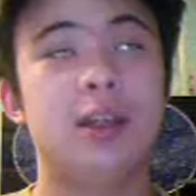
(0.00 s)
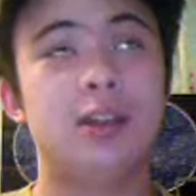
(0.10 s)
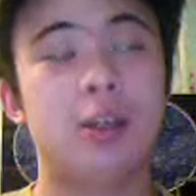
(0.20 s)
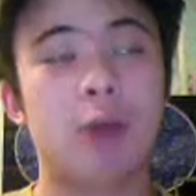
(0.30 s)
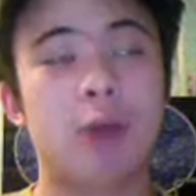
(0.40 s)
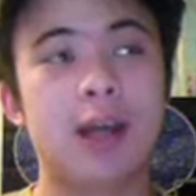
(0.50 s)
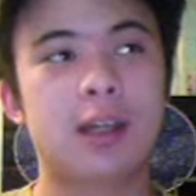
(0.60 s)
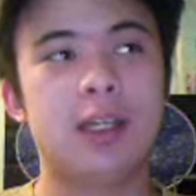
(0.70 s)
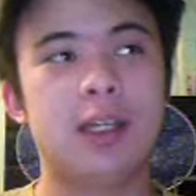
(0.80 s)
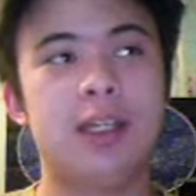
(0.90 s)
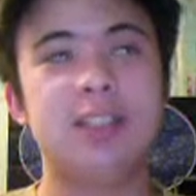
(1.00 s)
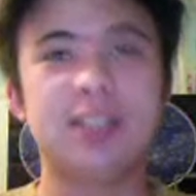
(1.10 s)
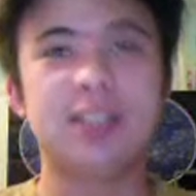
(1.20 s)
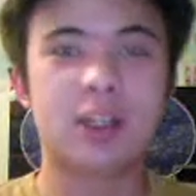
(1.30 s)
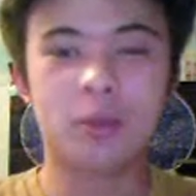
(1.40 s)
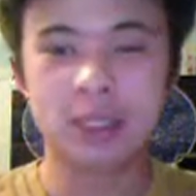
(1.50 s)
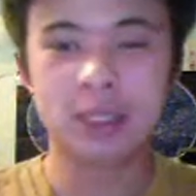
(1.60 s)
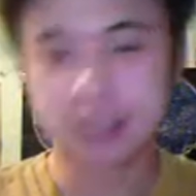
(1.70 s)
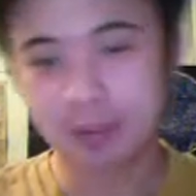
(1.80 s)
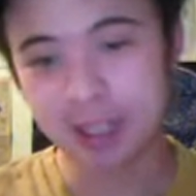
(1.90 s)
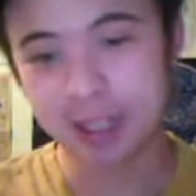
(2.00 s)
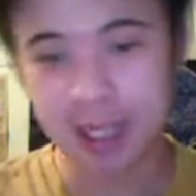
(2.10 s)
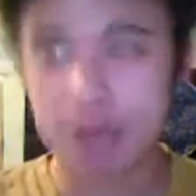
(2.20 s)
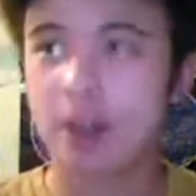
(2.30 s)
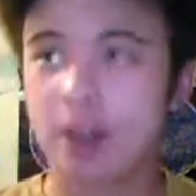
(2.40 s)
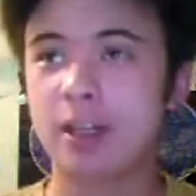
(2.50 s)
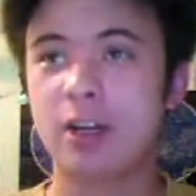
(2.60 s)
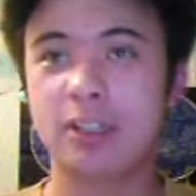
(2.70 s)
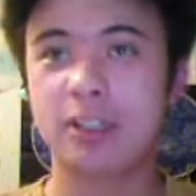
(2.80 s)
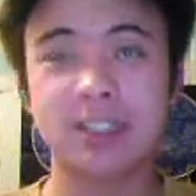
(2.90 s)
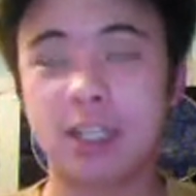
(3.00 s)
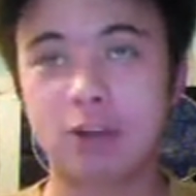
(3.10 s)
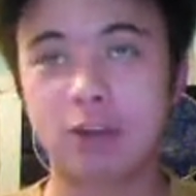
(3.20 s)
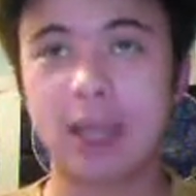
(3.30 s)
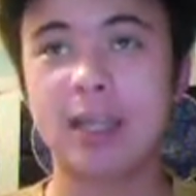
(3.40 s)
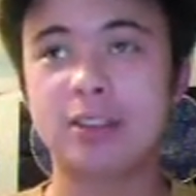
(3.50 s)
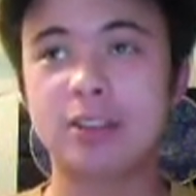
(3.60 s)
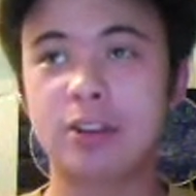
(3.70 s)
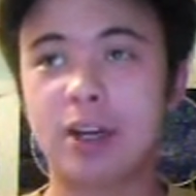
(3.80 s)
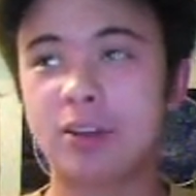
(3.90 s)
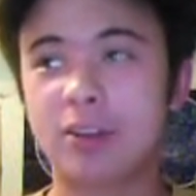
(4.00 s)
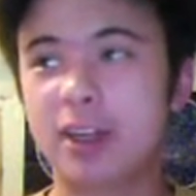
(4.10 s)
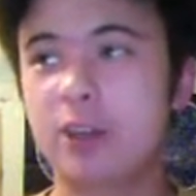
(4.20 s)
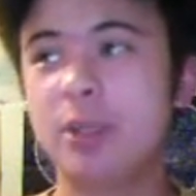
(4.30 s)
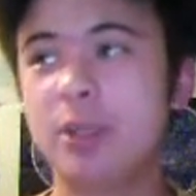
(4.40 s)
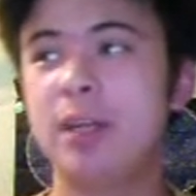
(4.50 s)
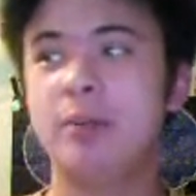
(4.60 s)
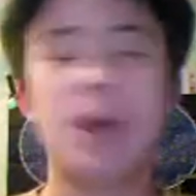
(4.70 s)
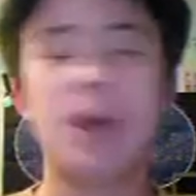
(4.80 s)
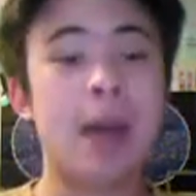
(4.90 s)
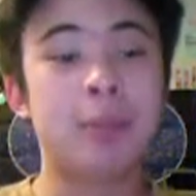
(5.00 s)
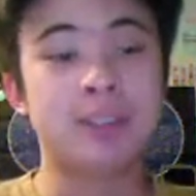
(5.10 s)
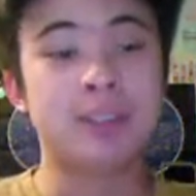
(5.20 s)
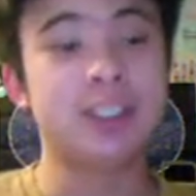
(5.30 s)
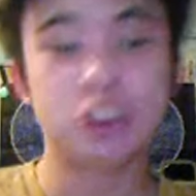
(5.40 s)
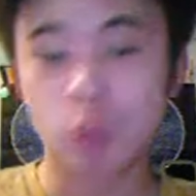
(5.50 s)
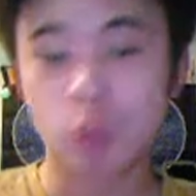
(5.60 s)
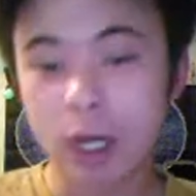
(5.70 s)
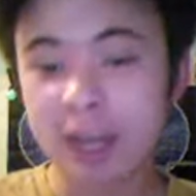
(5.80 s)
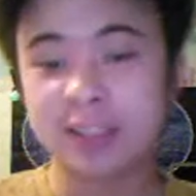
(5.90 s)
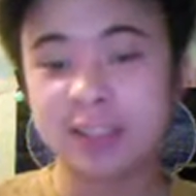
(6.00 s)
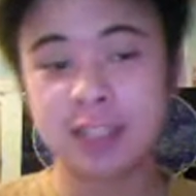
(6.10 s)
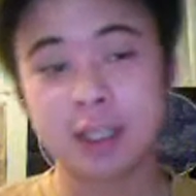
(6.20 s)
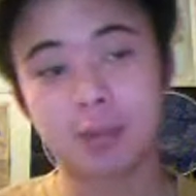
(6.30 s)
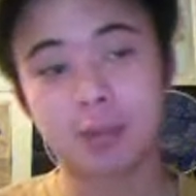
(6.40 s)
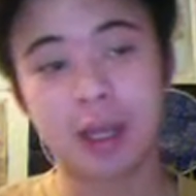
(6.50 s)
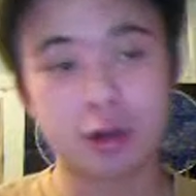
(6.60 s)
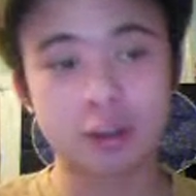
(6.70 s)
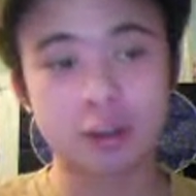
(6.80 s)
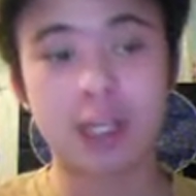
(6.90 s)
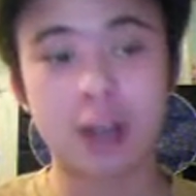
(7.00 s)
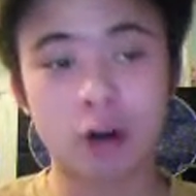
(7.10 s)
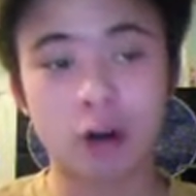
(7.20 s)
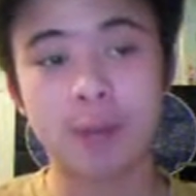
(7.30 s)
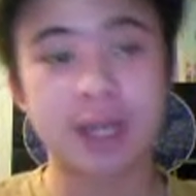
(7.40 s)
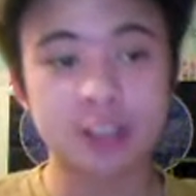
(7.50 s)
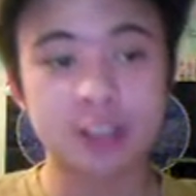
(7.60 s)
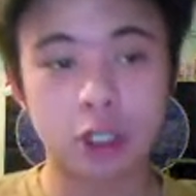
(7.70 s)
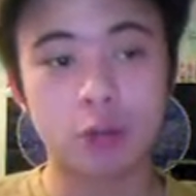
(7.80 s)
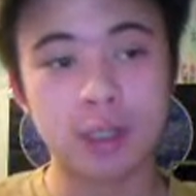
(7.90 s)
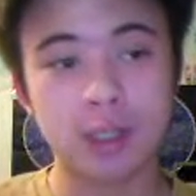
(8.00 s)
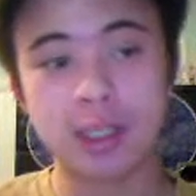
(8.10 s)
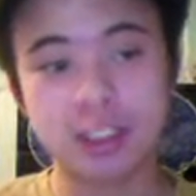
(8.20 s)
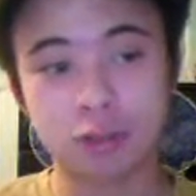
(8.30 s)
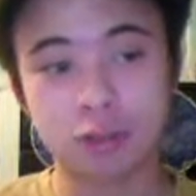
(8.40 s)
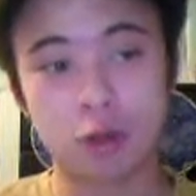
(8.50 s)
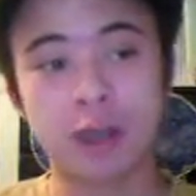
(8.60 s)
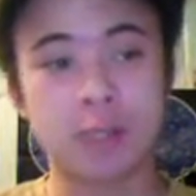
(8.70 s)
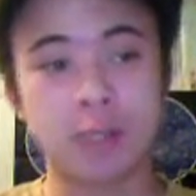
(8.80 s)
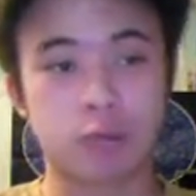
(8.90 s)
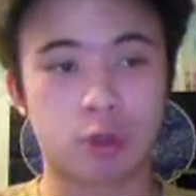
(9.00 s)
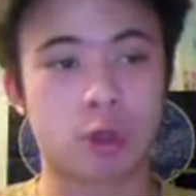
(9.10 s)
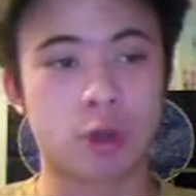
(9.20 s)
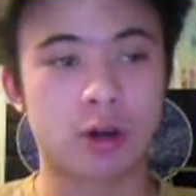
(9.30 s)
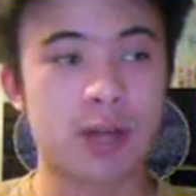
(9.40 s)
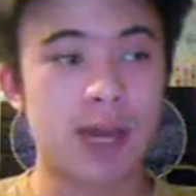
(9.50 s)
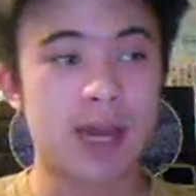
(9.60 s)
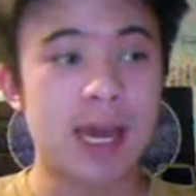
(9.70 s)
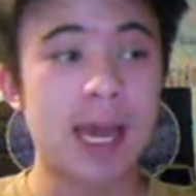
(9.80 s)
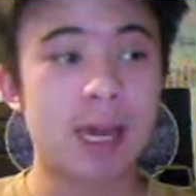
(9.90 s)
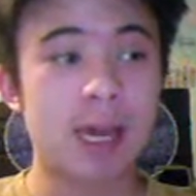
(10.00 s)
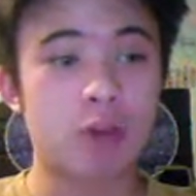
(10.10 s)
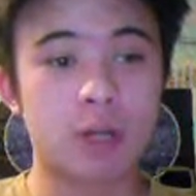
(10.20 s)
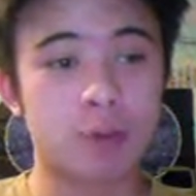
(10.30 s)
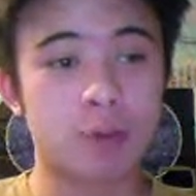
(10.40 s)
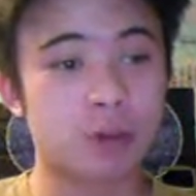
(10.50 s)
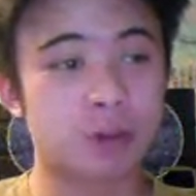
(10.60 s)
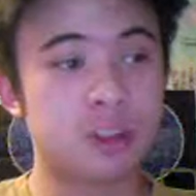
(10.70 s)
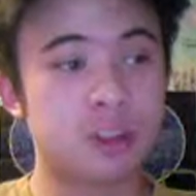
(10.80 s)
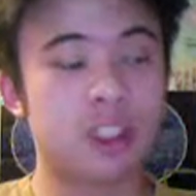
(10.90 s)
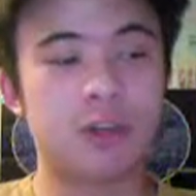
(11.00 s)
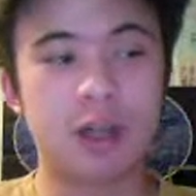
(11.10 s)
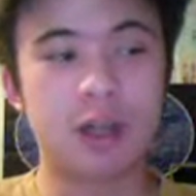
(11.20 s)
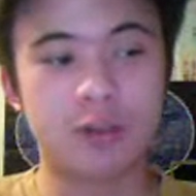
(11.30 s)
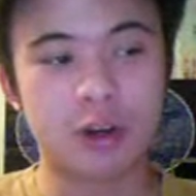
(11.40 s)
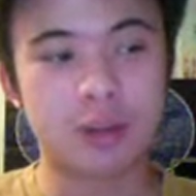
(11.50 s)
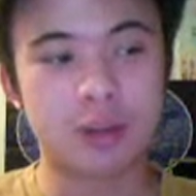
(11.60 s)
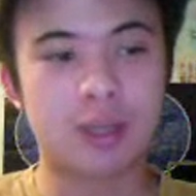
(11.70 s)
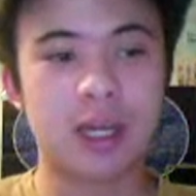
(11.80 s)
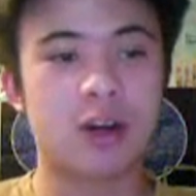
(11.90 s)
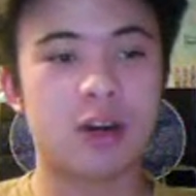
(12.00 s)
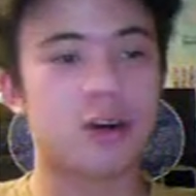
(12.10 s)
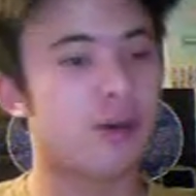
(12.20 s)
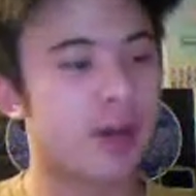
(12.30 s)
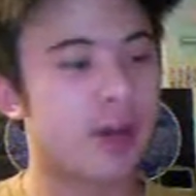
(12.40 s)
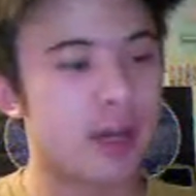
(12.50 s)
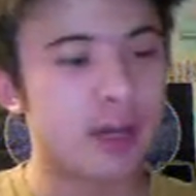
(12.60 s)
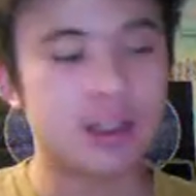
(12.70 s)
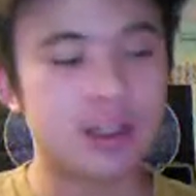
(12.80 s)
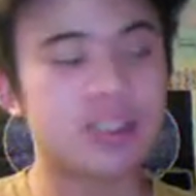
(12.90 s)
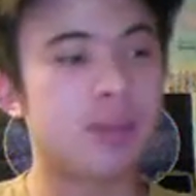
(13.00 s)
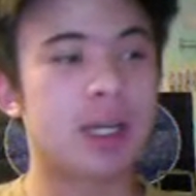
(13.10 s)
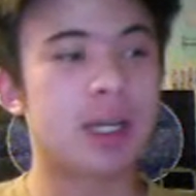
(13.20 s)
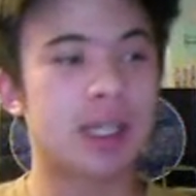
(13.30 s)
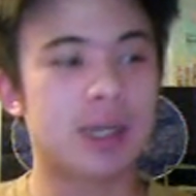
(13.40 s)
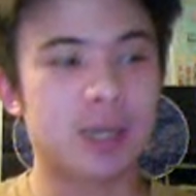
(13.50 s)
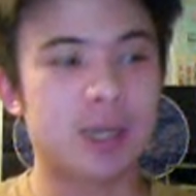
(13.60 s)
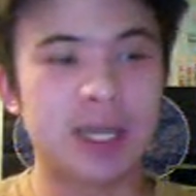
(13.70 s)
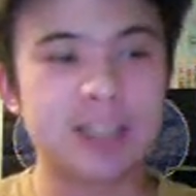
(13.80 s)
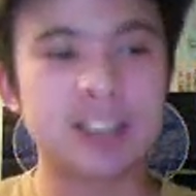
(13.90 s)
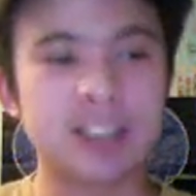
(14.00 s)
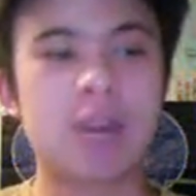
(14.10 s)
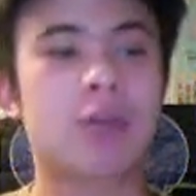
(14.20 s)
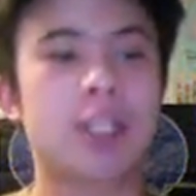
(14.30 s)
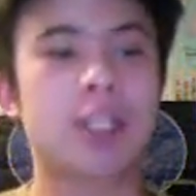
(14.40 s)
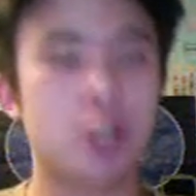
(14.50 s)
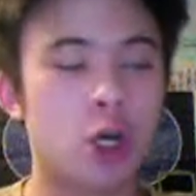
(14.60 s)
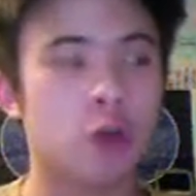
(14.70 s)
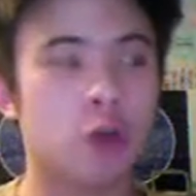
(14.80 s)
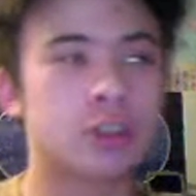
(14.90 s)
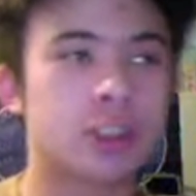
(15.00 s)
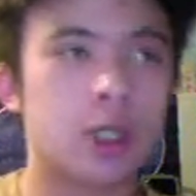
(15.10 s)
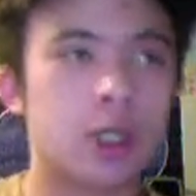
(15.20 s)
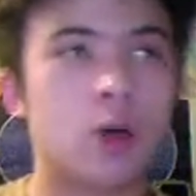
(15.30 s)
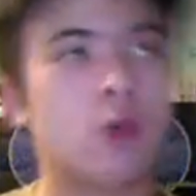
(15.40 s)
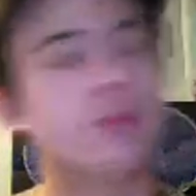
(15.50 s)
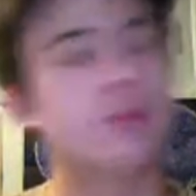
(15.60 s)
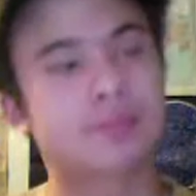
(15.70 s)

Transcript: theoretically, he's a little messed up in the head right now. He's not right, so I don't think it could be him. Position-wise, the player who's going to go up against Kobe is Ronnie Brewer. And Ronnie Brewer's, not a very good player, doesn't make a lot of plays, not really known, so